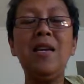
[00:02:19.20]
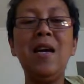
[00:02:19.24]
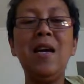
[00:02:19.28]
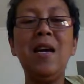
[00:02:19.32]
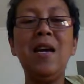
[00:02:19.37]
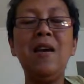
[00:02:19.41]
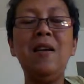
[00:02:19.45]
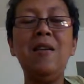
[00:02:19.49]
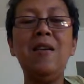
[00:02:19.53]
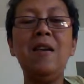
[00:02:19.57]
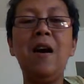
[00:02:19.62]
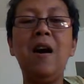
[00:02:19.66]

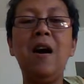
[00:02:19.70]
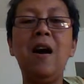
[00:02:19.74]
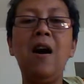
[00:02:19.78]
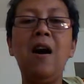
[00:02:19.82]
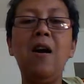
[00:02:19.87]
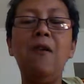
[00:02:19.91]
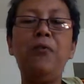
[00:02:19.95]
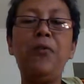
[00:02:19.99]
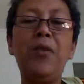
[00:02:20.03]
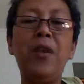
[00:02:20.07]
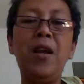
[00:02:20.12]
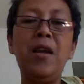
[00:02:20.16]
and then
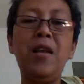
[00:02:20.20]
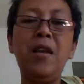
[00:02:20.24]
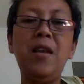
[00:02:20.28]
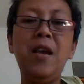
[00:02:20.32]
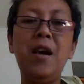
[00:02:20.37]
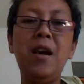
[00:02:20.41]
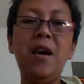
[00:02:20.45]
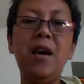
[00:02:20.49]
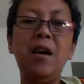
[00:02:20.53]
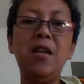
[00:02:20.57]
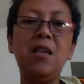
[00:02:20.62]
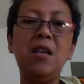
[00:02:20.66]

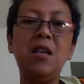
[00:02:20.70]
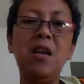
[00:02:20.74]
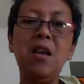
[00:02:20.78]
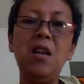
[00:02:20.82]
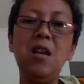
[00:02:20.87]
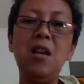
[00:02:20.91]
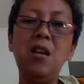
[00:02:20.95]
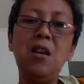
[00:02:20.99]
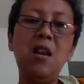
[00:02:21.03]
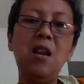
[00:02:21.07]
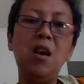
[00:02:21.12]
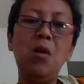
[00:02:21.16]
after
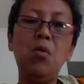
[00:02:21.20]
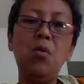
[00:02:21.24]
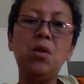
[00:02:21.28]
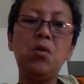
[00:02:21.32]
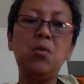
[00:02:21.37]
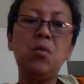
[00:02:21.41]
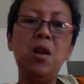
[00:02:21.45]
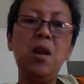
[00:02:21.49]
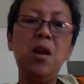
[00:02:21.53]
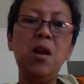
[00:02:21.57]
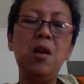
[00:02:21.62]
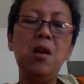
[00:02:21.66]
that,
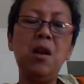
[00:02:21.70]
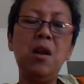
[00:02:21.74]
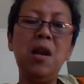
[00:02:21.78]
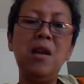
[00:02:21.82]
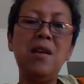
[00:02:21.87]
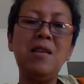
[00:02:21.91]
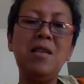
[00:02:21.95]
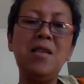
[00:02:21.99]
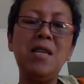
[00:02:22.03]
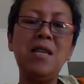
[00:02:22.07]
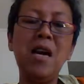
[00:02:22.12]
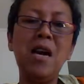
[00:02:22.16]
and I was
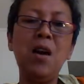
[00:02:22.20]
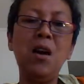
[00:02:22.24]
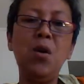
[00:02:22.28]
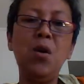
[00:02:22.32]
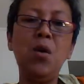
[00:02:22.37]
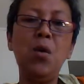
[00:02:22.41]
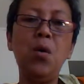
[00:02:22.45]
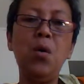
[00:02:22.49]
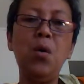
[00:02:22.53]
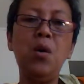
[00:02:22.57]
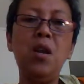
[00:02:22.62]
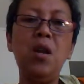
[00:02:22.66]
really really
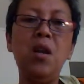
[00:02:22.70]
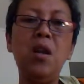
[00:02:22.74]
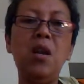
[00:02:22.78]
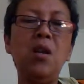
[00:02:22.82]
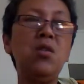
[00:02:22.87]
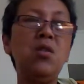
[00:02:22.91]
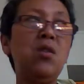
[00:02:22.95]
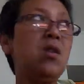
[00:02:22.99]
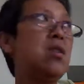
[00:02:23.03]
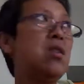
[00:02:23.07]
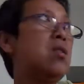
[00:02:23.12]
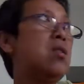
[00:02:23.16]

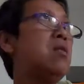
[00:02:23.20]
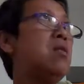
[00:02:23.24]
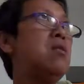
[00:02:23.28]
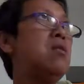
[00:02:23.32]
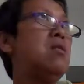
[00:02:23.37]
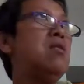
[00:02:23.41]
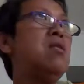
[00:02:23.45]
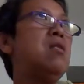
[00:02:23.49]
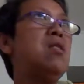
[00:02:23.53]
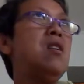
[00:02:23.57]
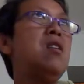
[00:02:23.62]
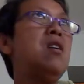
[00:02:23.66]
down, and I
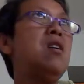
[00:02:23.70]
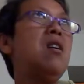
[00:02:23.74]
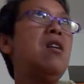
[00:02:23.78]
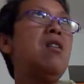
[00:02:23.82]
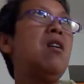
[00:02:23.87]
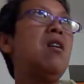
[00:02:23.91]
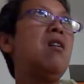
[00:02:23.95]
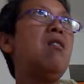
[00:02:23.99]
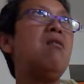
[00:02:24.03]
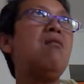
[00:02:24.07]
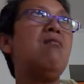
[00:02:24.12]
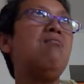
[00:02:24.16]
just
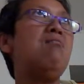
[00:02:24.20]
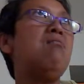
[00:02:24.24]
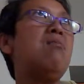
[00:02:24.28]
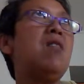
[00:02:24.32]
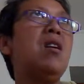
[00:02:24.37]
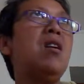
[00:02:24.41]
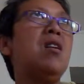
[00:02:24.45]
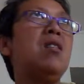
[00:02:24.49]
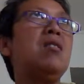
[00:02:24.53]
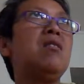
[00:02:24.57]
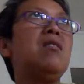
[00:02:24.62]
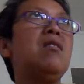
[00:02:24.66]
did not.
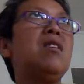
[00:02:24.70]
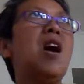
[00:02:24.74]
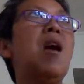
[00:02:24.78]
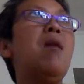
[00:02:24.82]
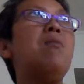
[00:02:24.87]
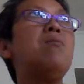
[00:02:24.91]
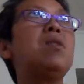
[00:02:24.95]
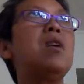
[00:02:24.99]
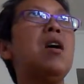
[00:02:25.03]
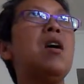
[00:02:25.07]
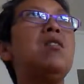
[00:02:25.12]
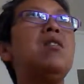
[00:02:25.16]

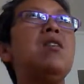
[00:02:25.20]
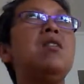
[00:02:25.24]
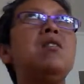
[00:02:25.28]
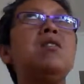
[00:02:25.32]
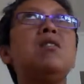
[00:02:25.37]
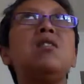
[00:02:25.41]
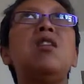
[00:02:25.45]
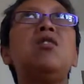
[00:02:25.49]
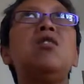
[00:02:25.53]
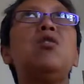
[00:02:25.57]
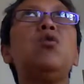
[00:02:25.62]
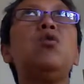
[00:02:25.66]
At times
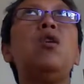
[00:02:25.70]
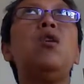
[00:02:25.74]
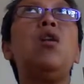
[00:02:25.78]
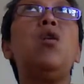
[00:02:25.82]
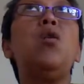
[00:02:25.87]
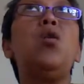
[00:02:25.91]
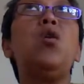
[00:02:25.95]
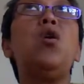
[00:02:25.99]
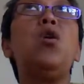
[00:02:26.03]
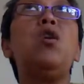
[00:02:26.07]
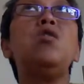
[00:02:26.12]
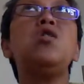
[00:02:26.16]
I just
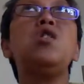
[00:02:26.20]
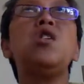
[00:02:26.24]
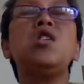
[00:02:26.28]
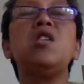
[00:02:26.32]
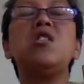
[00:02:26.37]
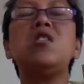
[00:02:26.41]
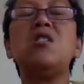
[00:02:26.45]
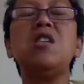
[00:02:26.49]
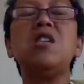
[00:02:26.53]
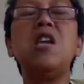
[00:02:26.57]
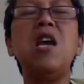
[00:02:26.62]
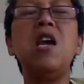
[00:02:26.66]
said to the
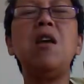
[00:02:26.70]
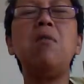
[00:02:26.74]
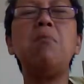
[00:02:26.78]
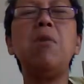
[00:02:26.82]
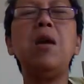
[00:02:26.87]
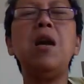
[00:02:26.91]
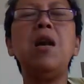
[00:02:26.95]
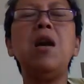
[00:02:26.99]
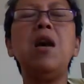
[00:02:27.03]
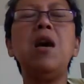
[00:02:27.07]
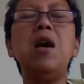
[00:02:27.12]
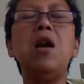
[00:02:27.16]
Lord, just
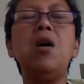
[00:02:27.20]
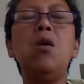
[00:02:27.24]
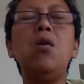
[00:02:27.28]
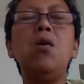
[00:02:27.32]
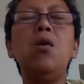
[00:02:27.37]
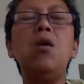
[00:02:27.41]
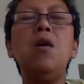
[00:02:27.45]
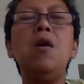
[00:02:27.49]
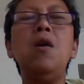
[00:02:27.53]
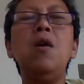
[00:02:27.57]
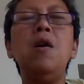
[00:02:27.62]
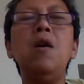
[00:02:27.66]
take me
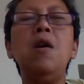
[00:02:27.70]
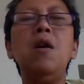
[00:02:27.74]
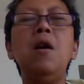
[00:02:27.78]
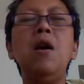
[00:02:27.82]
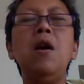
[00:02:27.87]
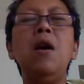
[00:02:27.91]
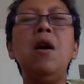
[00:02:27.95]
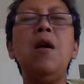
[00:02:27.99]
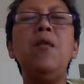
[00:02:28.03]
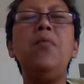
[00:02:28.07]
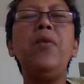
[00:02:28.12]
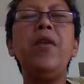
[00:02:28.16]
now.
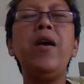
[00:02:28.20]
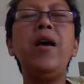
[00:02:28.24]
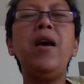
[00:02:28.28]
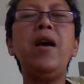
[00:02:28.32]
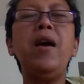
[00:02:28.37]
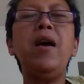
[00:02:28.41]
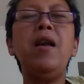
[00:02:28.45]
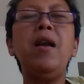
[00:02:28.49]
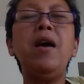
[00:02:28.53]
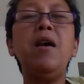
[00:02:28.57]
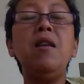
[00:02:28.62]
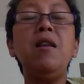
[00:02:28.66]

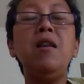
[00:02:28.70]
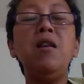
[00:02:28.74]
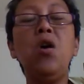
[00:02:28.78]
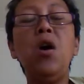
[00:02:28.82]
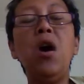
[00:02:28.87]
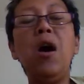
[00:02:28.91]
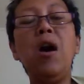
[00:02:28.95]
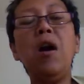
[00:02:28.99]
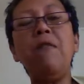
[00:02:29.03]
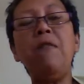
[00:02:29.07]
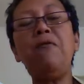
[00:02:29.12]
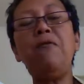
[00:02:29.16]
And then
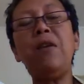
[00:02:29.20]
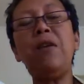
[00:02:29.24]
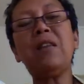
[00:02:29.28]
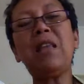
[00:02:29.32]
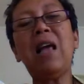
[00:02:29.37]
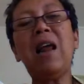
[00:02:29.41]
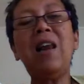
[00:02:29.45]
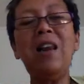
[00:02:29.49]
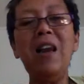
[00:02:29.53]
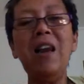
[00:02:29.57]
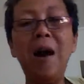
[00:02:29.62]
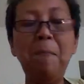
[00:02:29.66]
I know I
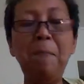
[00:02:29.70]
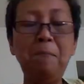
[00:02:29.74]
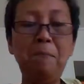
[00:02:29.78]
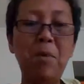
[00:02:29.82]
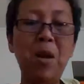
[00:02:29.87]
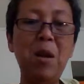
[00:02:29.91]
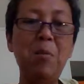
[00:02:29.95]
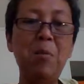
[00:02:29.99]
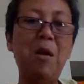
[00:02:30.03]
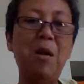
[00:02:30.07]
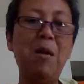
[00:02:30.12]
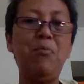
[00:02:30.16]
felt a
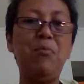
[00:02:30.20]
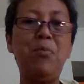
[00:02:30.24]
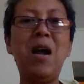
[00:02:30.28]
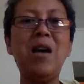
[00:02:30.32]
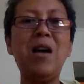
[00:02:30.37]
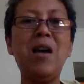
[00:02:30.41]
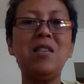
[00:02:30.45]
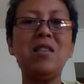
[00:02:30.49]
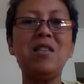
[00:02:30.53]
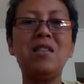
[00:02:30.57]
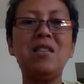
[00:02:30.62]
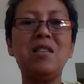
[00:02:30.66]
lump in
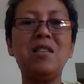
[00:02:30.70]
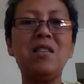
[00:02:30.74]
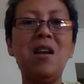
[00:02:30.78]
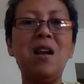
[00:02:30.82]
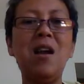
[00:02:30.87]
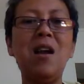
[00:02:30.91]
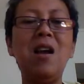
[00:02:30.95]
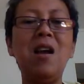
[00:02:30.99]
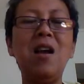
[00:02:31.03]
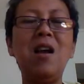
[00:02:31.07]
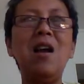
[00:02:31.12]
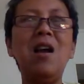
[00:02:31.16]
my
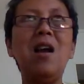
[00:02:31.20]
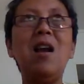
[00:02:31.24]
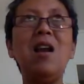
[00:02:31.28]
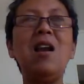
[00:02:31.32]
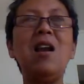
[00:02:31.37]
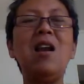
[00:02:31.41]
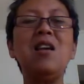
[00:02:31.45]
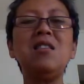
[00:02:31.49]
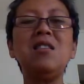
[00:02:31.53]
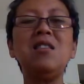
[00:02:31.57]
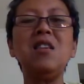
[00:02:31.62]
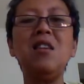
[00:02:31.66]
breast,
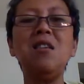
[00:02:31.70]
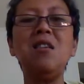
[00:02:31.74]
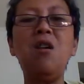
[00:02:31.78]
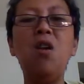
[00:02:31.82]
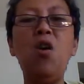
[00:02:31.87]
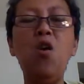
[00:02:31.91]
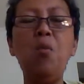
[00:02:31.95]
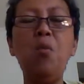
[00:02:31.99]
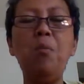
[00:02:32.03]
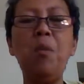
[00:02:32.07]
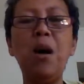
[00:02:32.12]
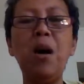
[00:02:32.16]
and I
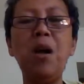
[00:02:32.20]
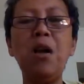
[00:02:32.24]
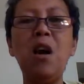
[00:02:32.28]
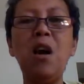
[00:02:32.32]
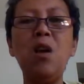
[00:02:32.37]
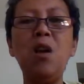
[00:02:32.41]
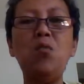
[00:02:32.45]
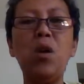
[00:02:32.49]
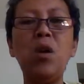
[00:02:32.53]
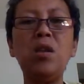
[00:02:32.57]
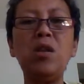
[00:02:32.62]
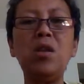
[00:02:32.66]
said, oh
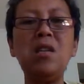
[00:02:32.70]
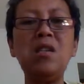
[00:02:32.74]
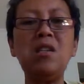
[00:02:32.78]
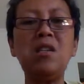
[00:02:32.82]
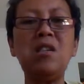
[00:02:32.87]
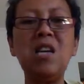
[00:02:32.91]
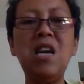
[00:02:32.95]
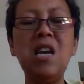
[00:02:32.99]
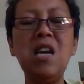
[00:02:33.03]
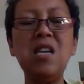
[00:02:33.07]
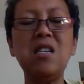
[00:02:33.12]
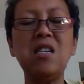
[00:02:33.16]
my God,
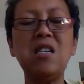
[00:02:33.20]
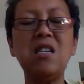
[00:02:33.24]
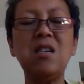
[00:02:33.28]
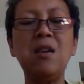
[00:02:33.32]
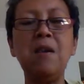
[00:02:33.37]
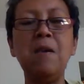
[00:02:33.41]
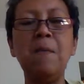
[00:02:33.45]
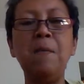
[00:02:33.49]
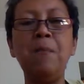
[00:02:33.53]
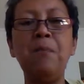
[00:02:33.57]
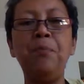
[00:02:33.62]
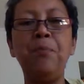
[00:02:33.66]
what is
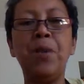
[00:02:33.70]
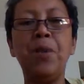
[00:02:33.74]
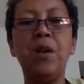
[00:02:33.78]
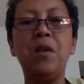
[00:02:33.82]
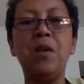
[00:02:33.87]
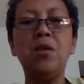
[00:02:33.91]
this?